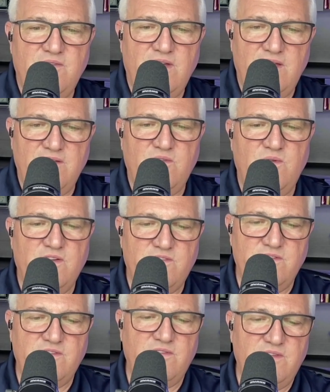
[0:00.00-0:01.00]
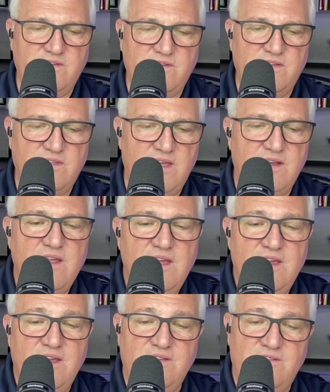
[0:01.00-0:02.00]
on questions and things like that.
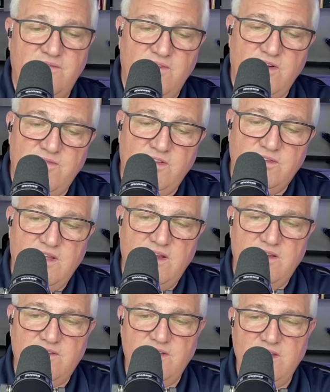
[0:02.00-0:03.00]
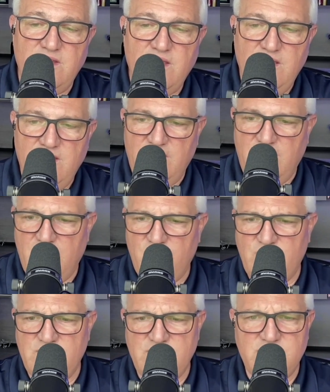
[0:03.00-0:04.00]
In Sevierville, Tennessee,
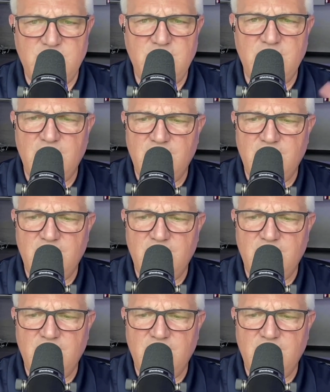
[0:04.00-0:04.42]
what is the